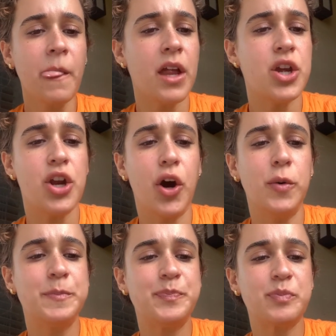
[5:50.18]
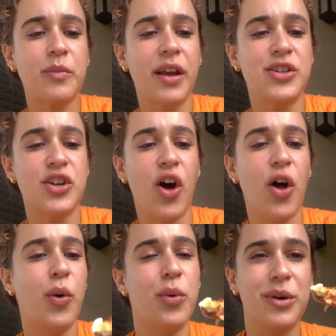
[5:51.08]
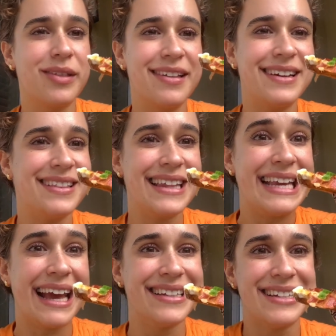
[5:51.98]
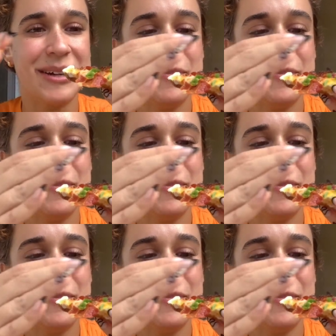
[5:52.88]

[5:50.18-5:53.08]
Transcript: You know, it's all worth it in the end.